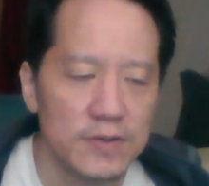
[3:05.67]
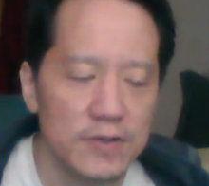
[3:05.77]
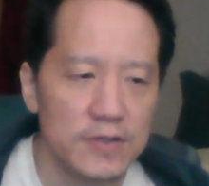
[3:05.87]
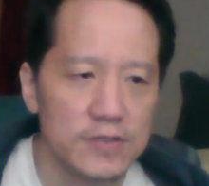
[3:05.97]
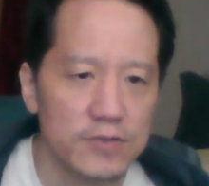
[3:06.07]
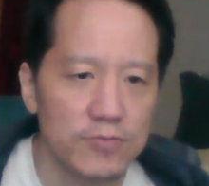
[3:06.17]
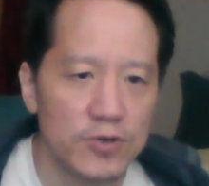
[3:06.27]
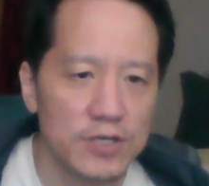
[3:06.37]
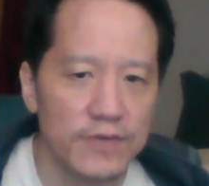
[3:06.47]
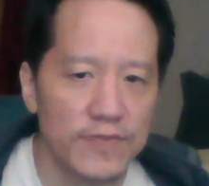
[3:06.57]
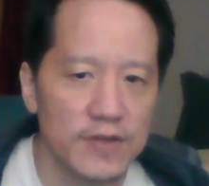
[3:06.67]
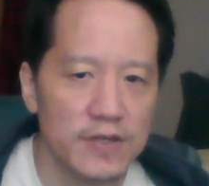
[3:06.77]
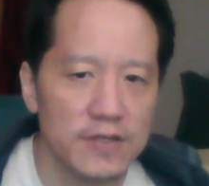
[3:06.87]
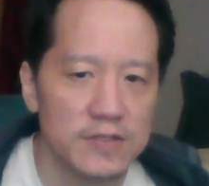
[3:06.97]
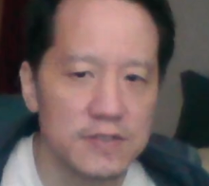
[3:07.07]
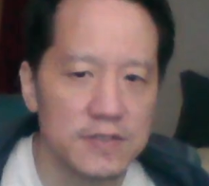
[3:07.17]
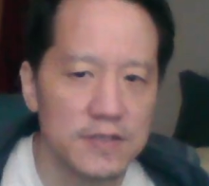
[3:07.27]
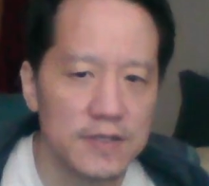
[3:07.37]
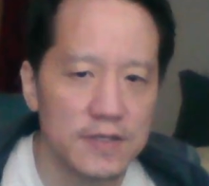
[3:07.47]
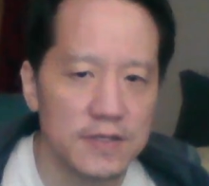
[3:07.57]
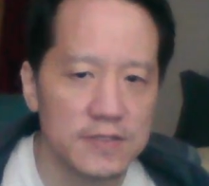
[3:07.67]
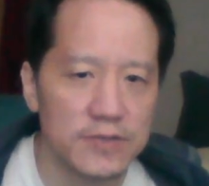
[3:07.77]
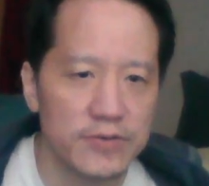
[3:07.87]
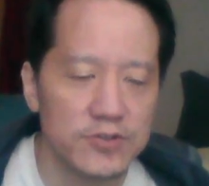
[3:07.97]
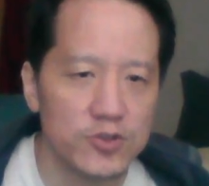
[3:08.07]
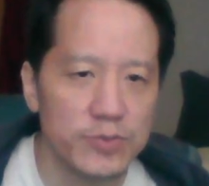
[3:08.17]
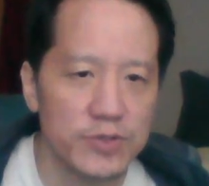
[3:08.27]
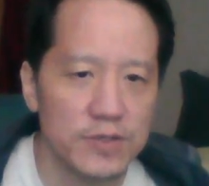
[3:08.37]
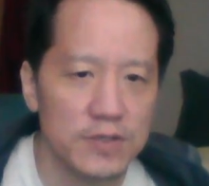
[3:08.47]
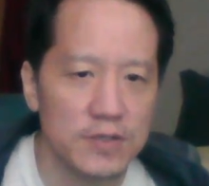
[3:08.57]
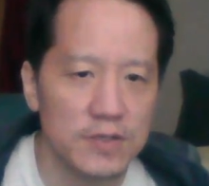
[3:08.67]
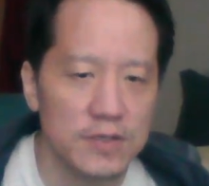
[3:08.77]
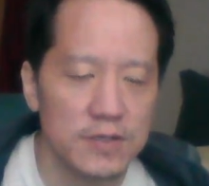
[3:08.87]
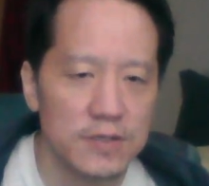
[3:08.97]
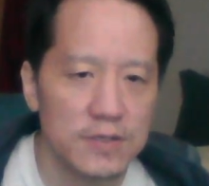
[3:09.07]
So one of these is going to be